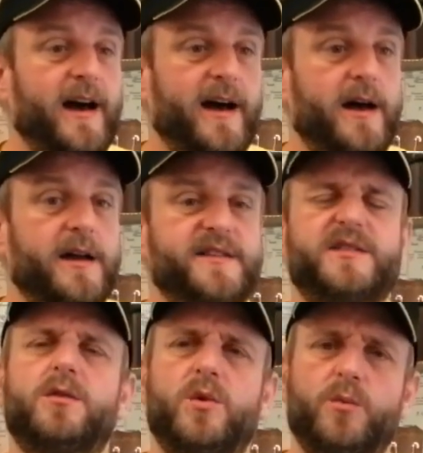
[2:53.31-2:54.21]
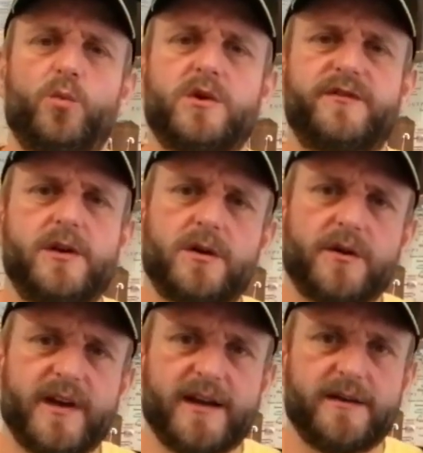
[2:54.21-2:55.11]
And I said, oh, what have you
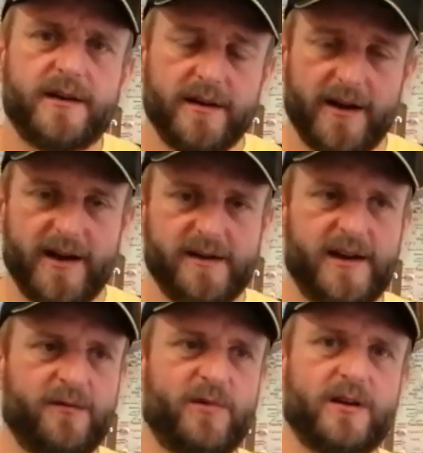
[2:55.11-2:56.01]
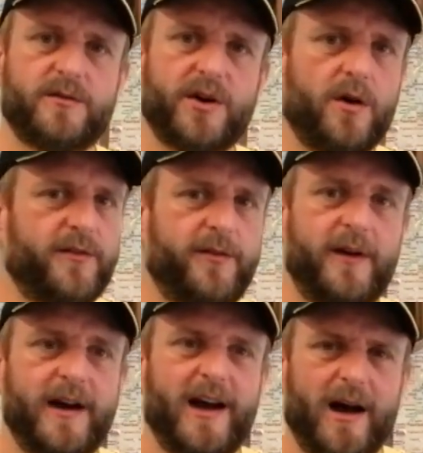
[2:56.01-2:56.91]
got then? And he reeled
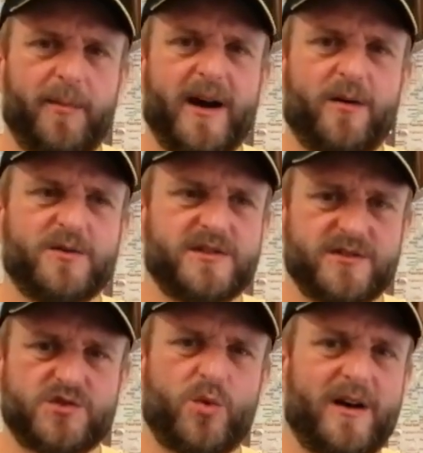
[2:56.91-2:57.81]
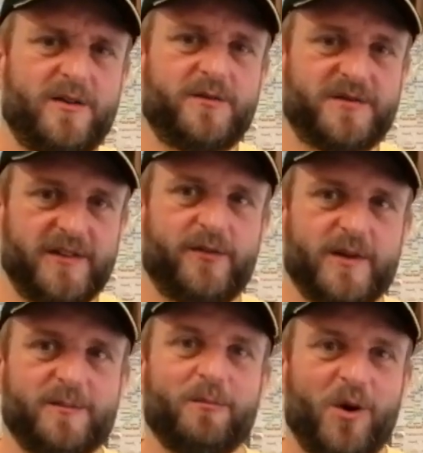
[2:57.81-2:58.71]
off about 12
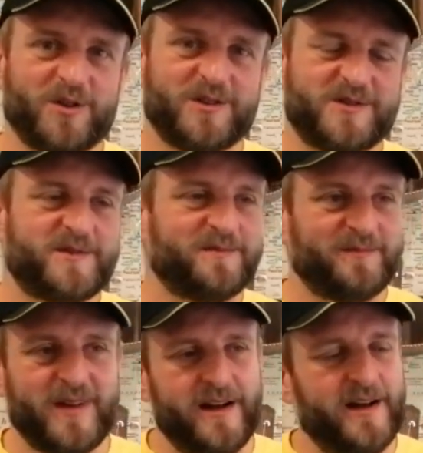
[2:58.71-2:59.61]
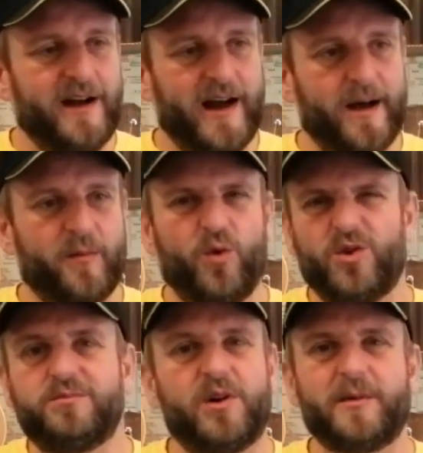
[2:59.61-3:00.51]
different models,
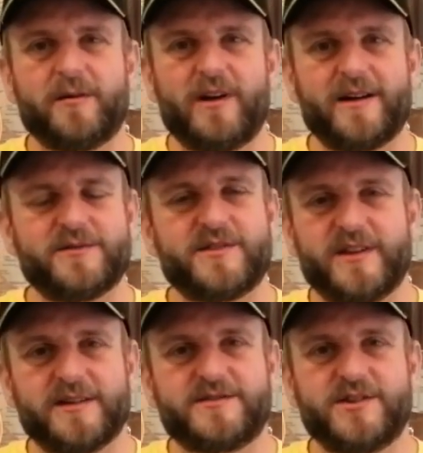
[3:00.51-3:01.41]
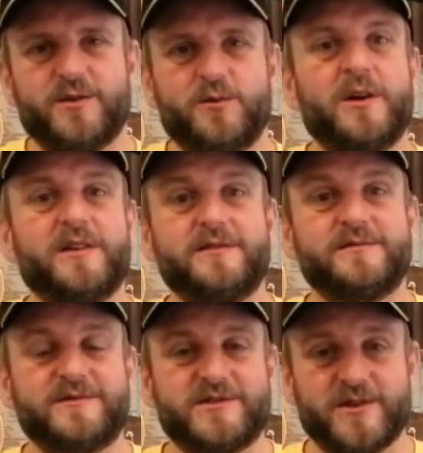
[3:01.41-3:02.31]
all probably around the £200
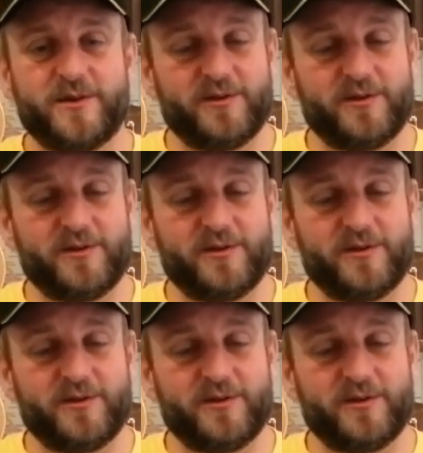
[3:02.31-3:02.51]
to